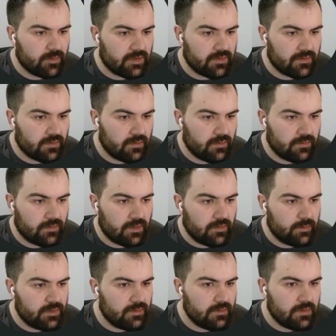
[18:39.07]
So what I've
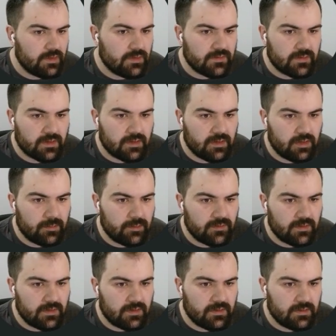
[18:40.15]
been doing is I've
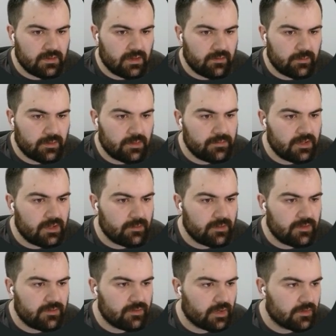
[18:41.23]
been updating my
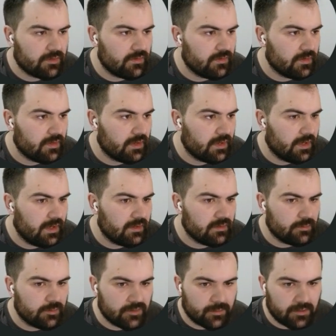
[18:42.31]
instructions so that it can handle
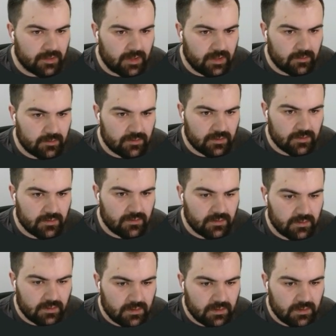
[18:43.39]
multiple languages.